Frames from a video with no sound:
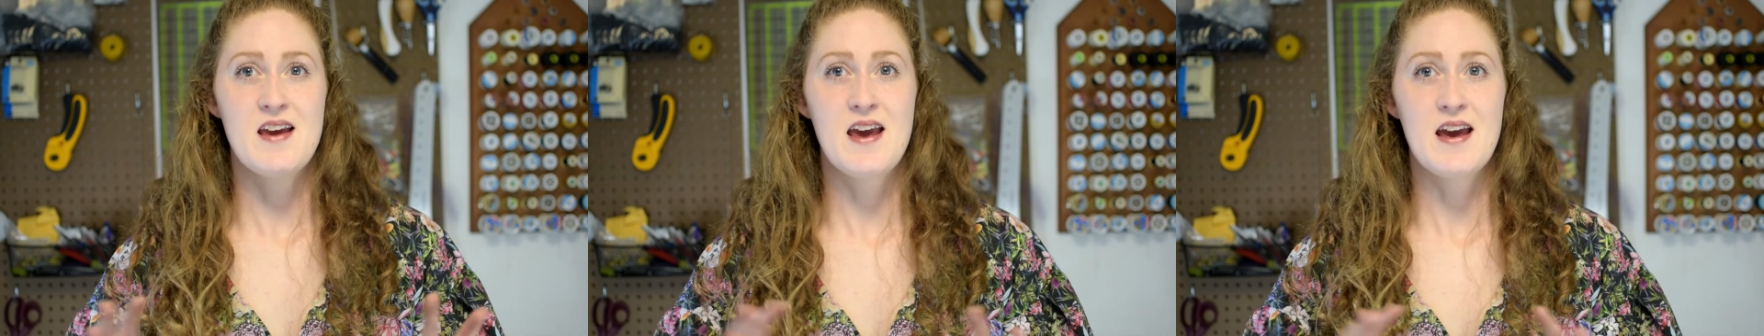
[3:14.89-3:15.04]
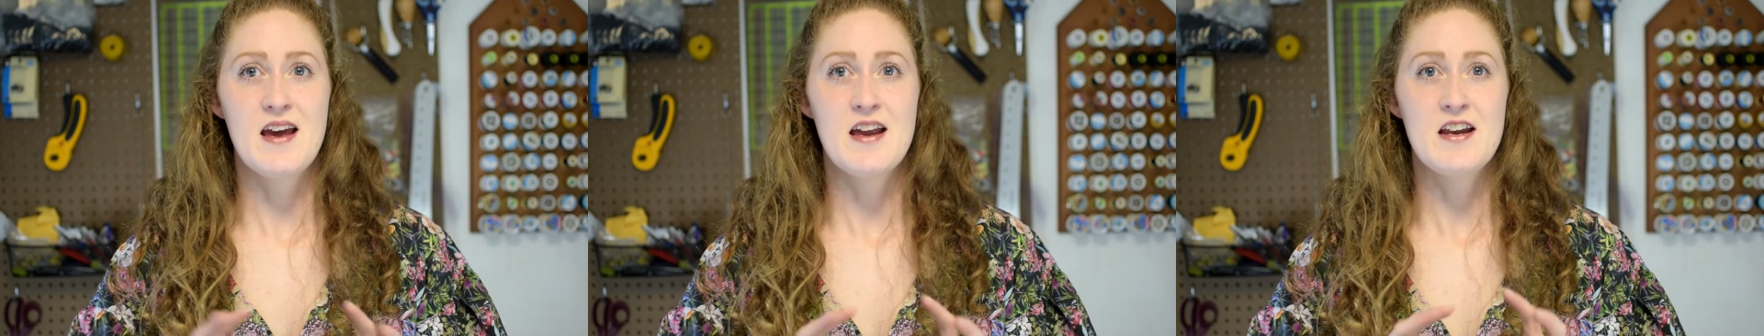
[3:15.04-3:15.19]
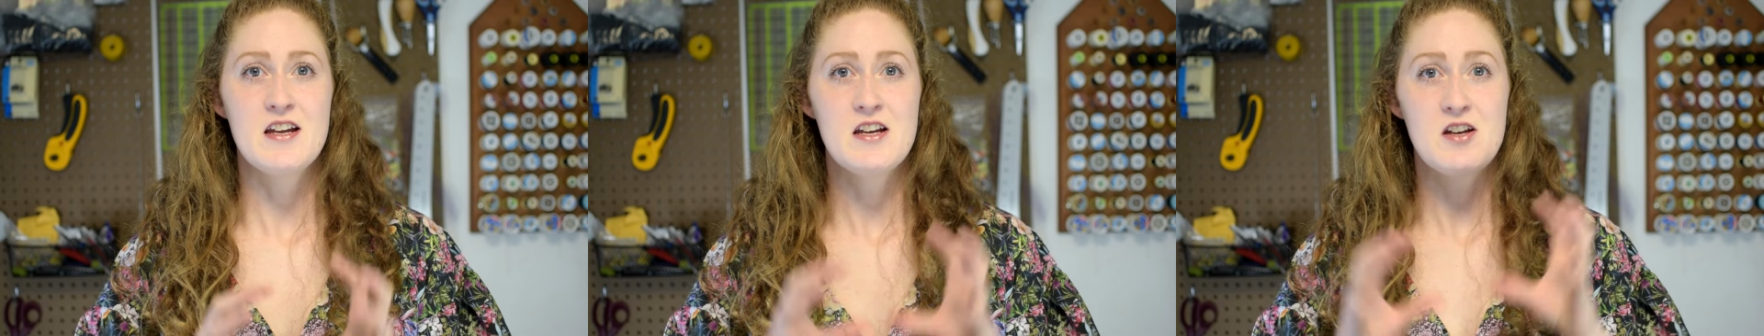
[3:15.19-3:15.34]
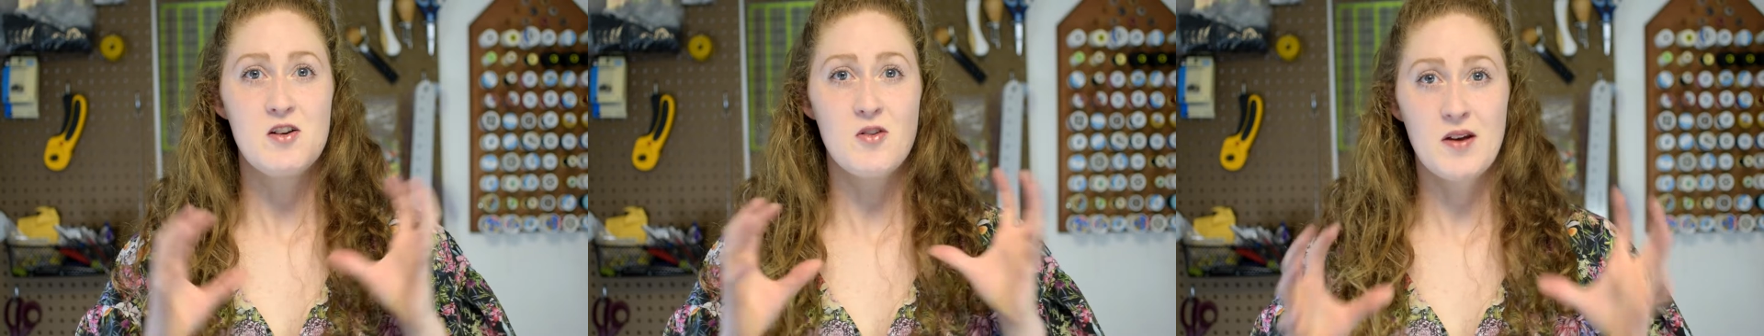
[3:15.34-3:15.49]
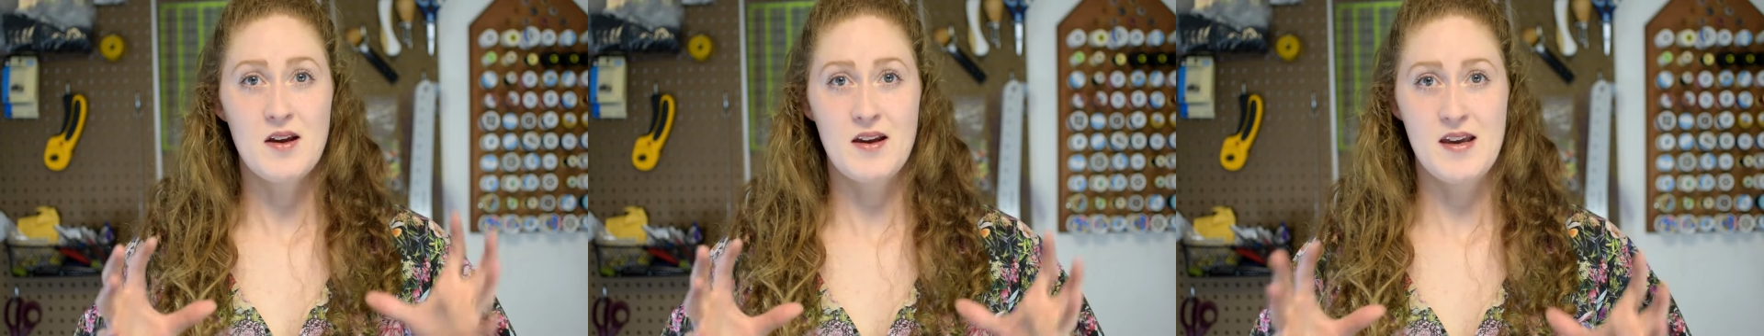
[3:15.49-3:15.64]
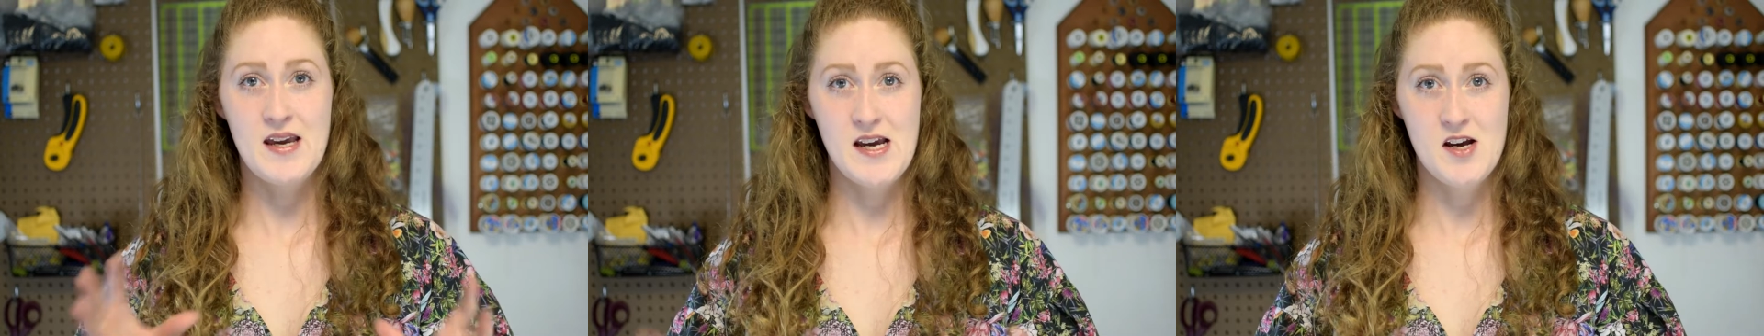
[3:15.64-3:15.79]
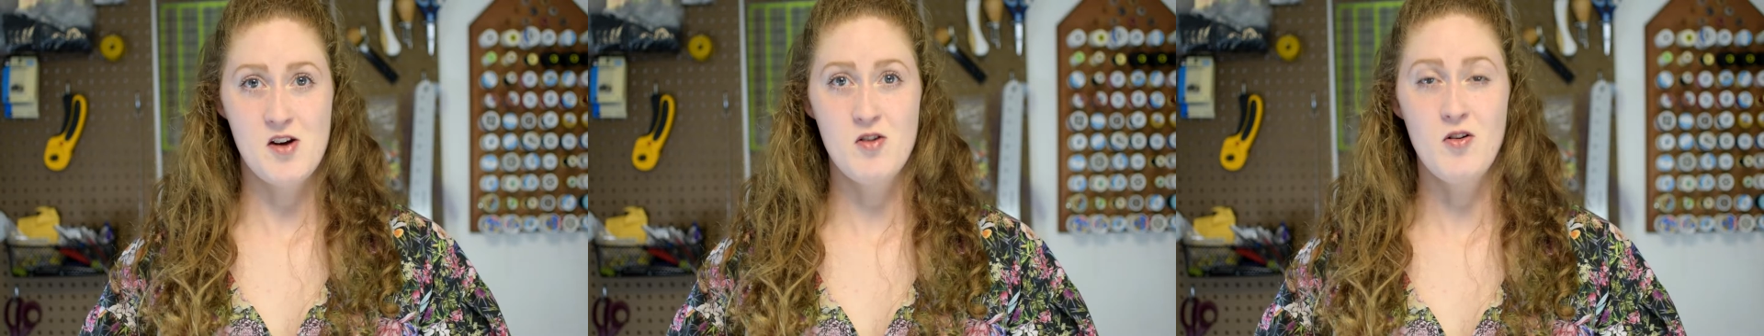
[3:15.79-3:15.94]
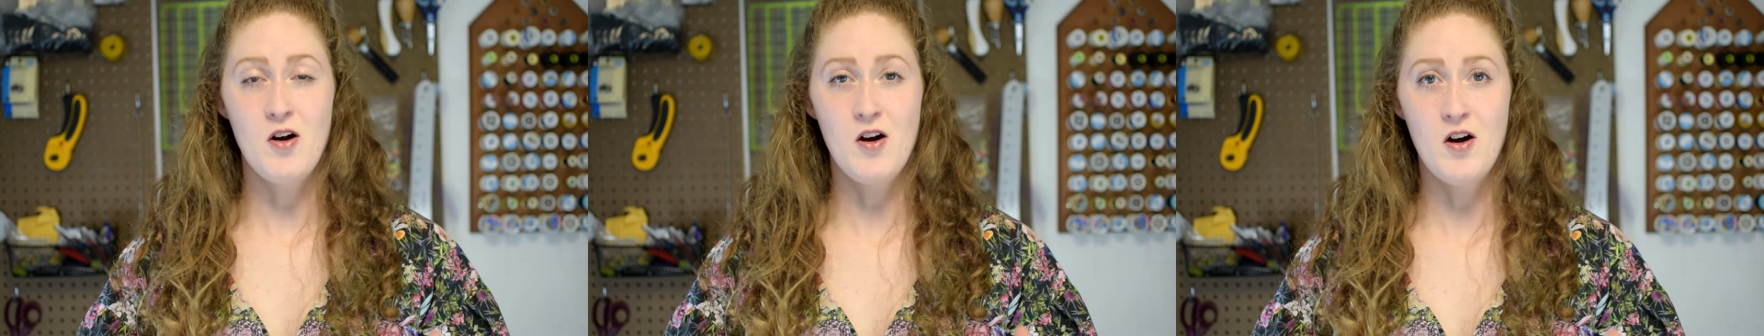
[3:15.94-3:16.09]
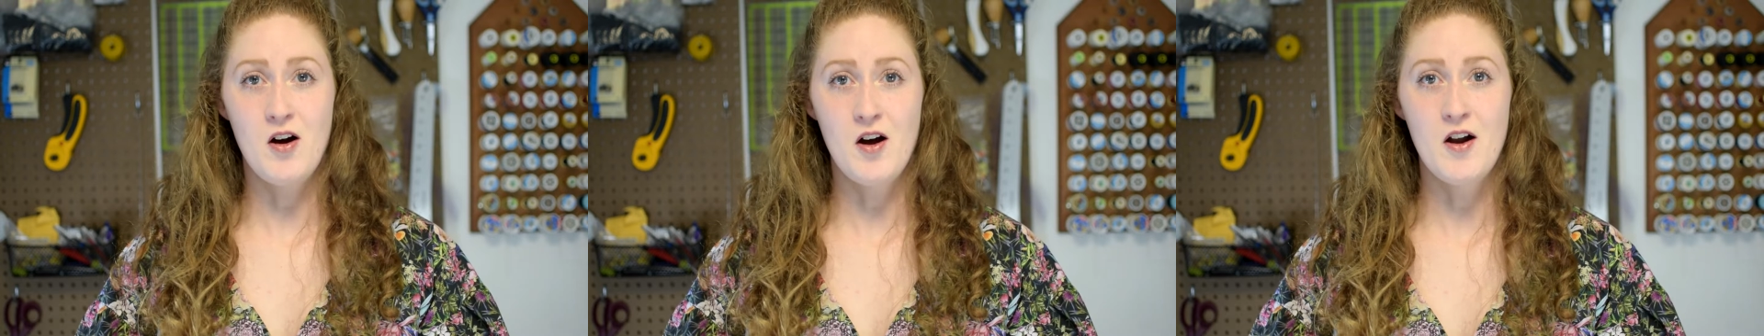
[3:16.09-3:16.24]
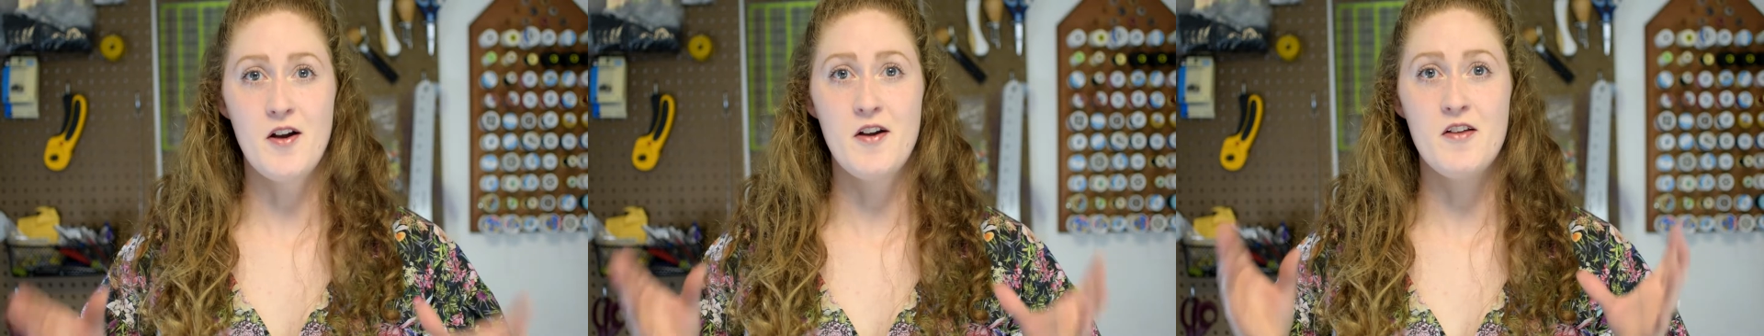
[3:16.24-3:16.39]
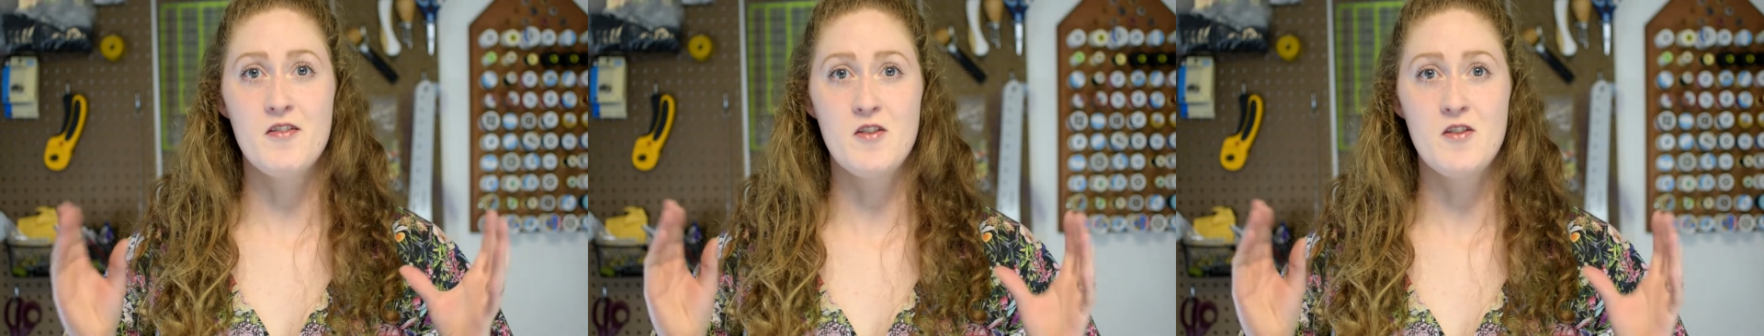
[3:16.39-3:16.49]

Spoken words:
and you can count on